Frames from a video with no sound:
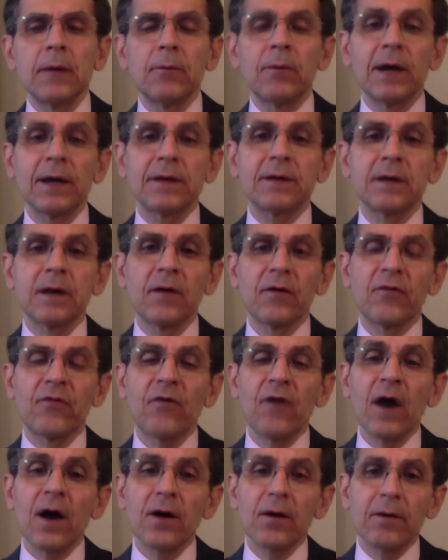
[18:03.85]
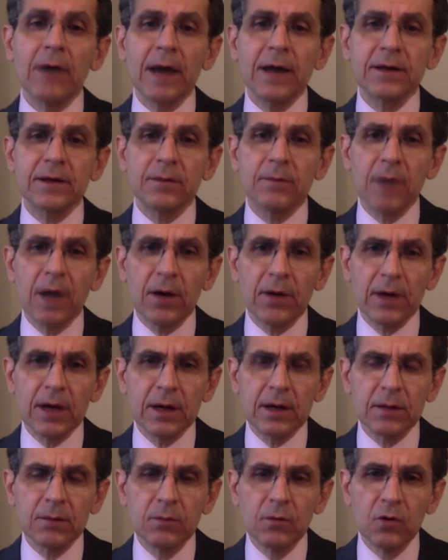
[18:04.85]
by the far-right
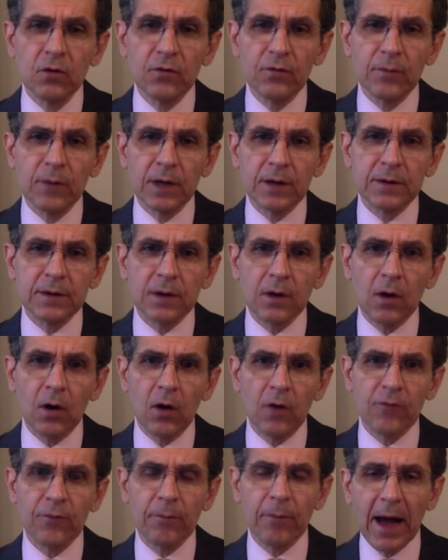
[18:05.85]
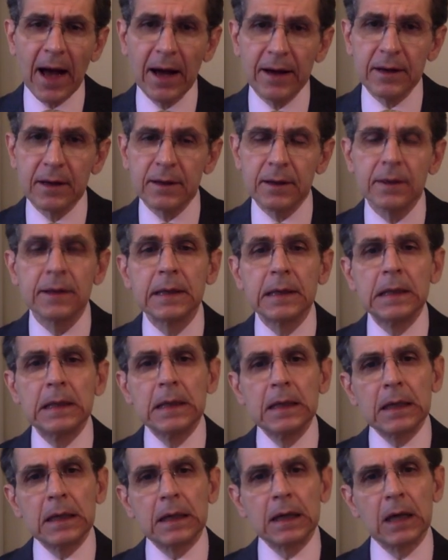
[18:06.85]
American movement of Bannon
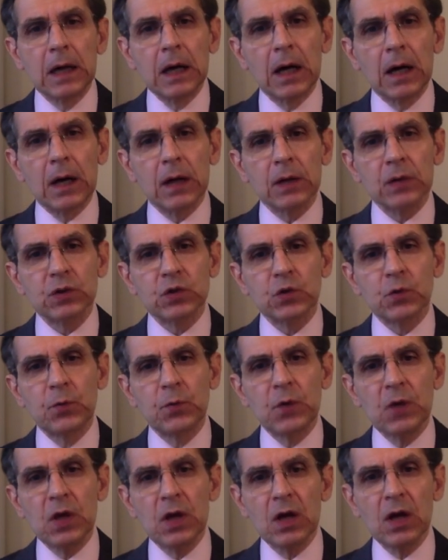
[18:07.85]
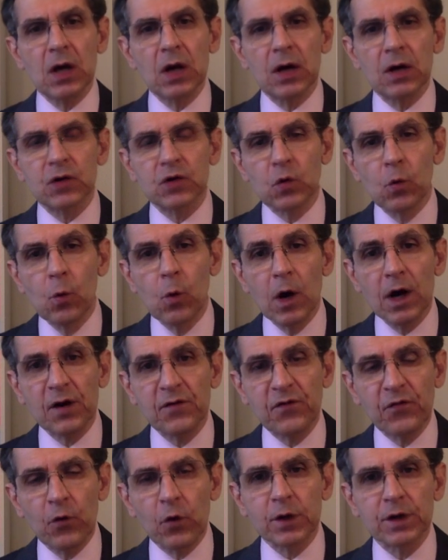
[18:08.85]
uh, to be uh, to
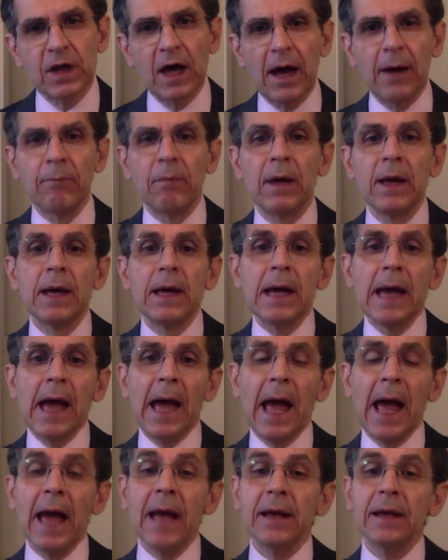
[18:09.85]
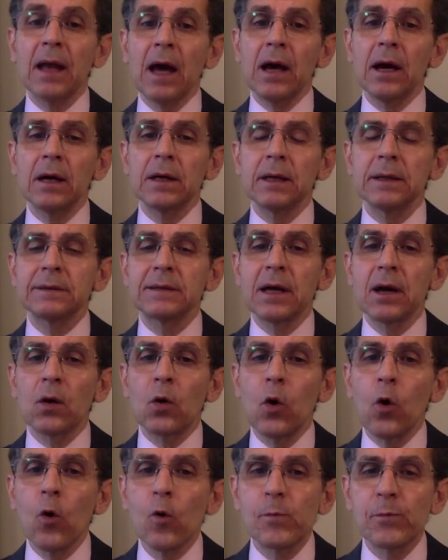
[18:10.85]
work for them, and uh,
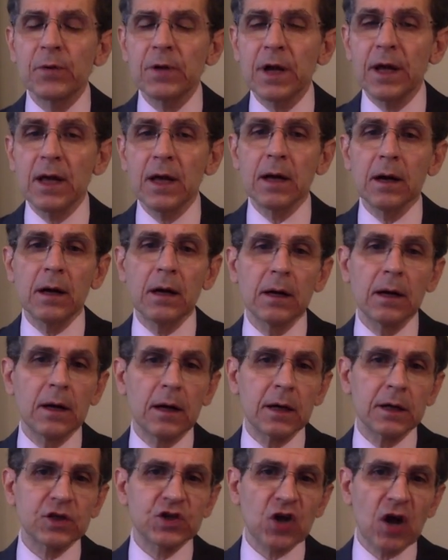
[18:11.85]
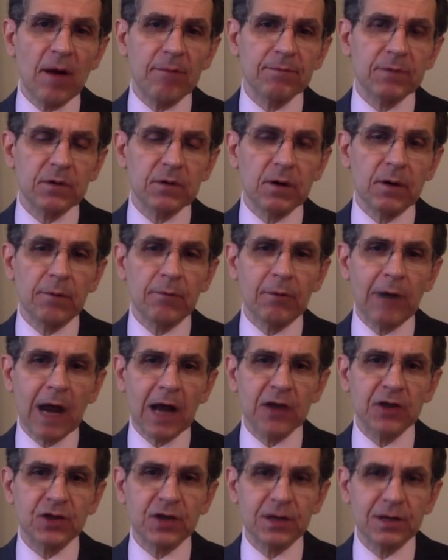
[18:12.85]
they're opening a, a, chapter, a
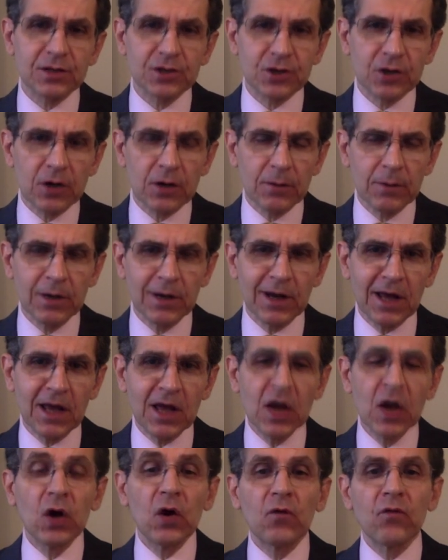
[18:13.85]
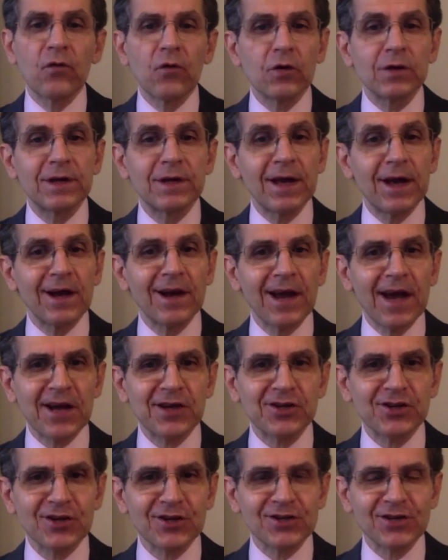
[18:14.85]
branch in Germany for the
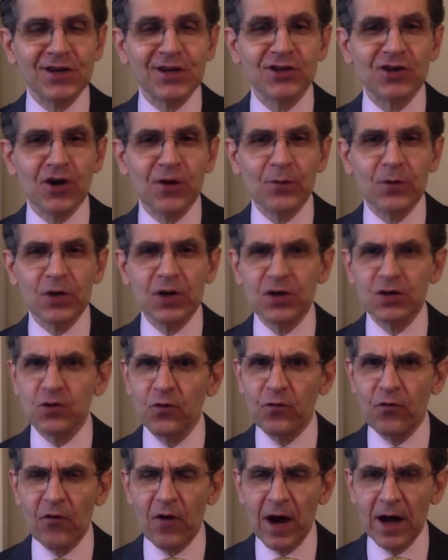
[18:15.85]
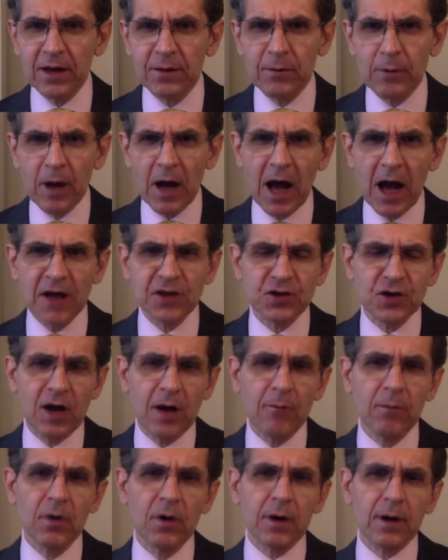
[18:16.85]
elections in Germany to fight
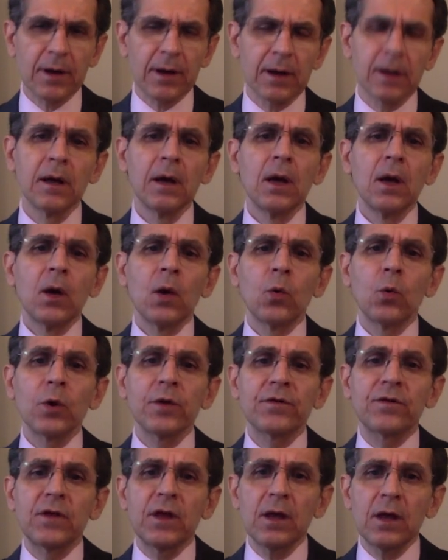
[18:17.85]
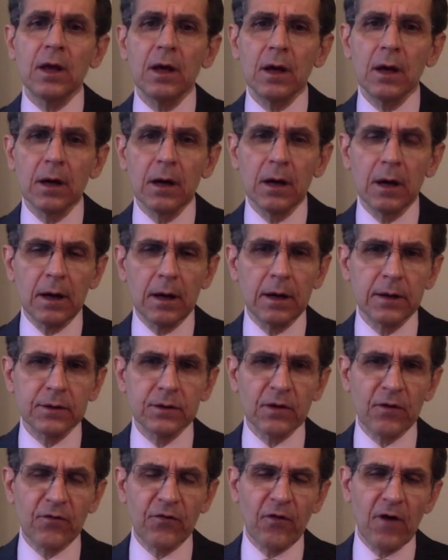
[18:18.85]
Angela Merkel with the uh, uh
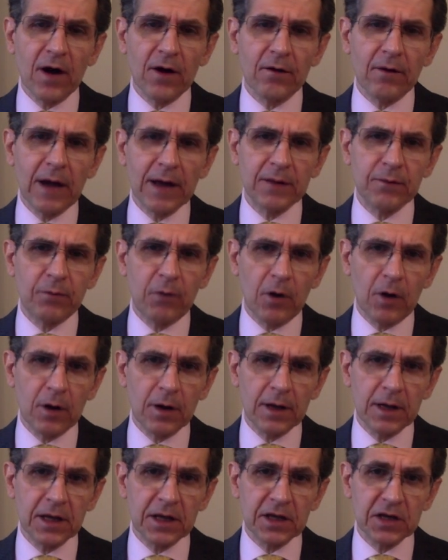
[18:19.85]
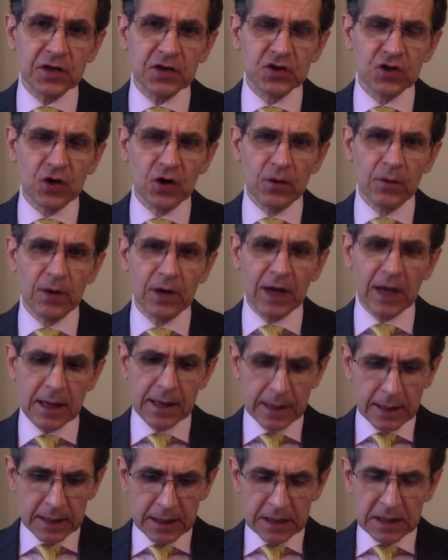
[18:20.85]
the far right party in
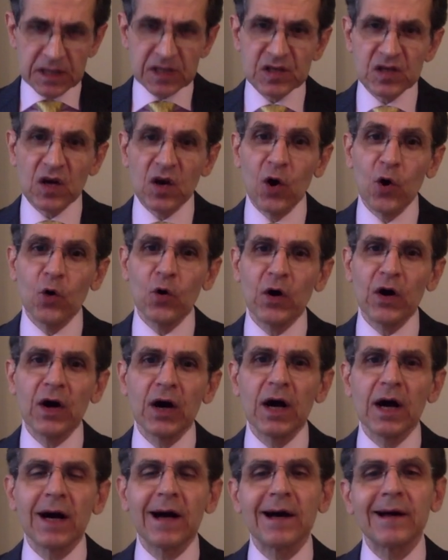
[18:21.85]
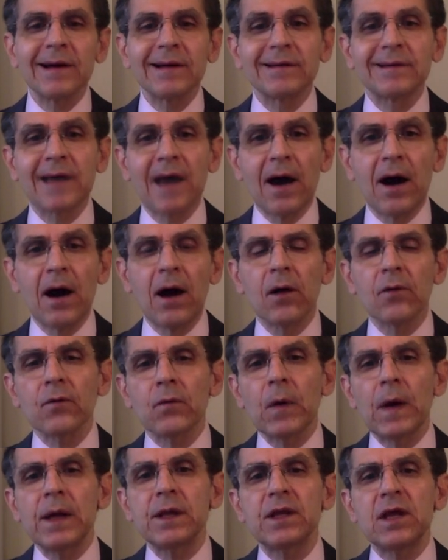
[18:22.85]
Germany. So uh, uh they
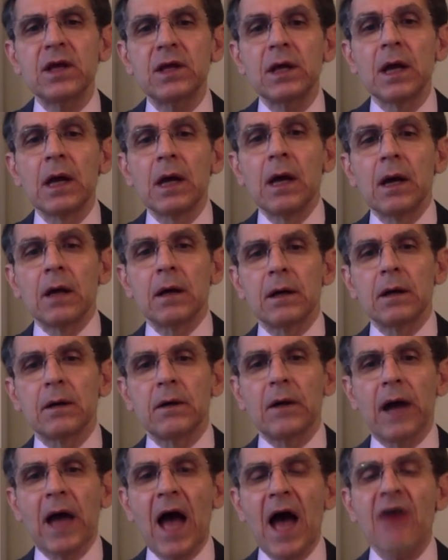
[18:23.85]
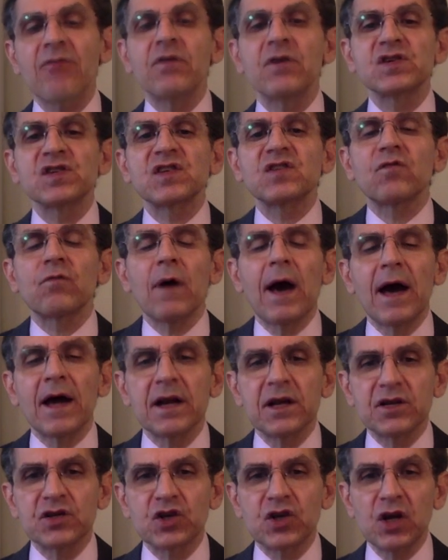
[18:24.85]
already uh, have a
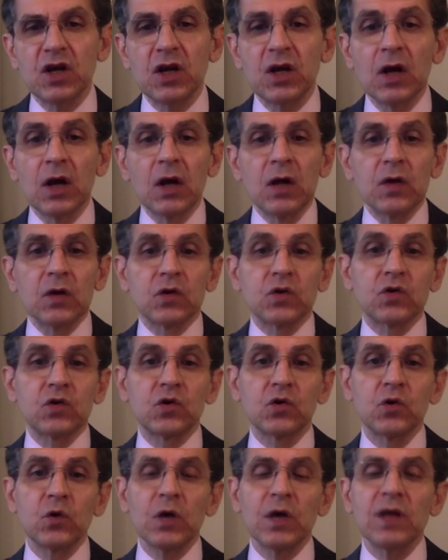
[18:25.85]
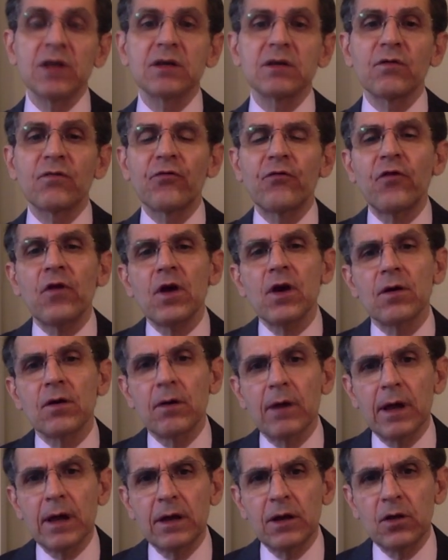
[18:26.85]
strategy to
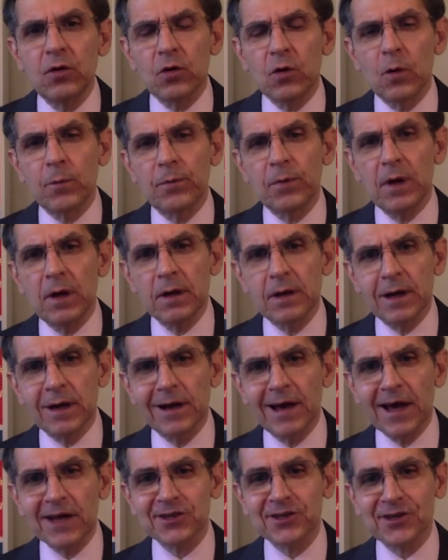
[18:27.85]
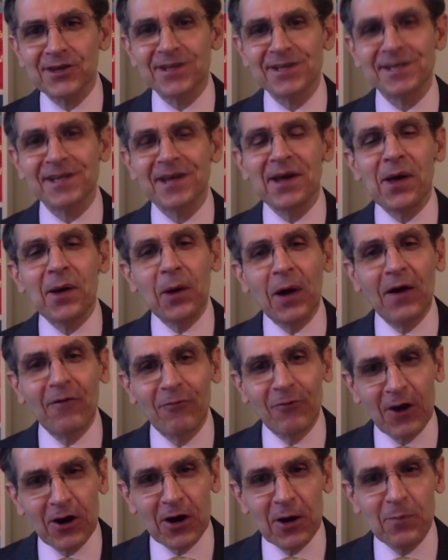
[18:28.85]
interfere in European elections. Uh,
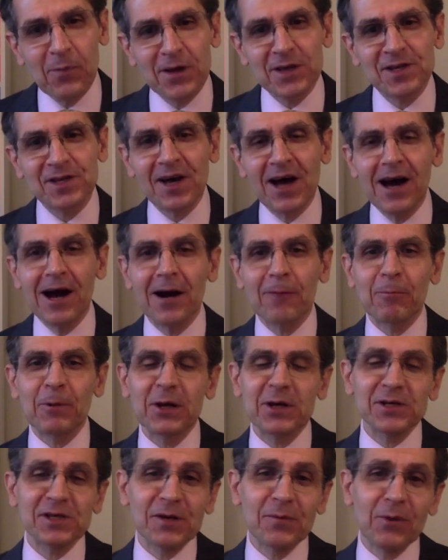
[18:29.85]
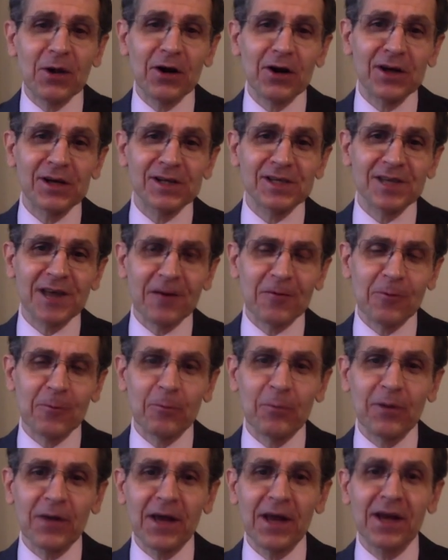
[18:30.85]
very bizarre because Americans are
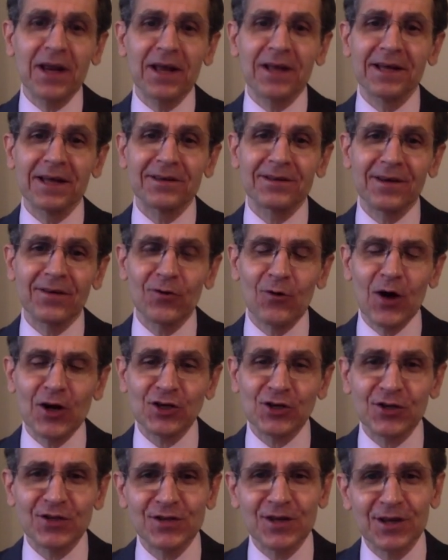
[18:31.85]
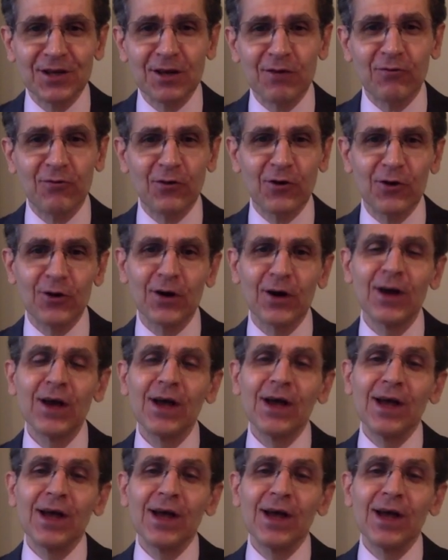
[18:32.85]
complaining that the Russians interfere